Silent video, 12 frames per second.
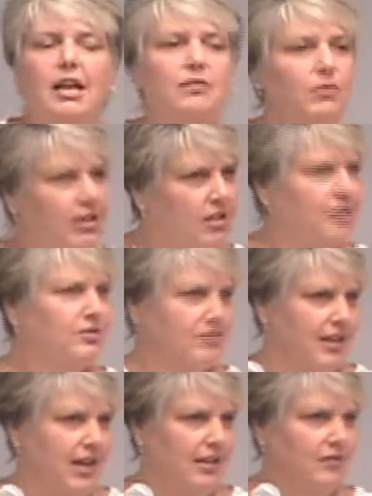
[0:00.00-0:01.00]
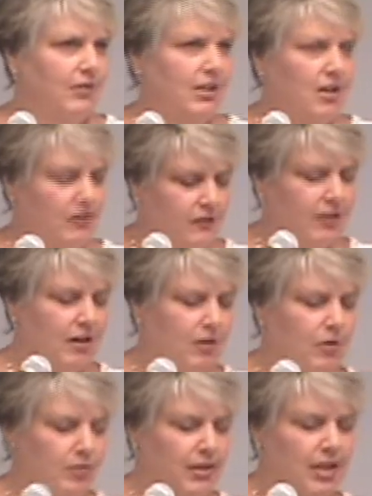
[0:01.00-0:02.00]
And we all do that. We all
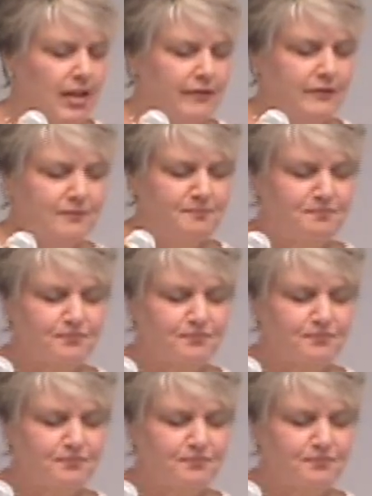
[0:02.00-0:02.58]
figure out what we love.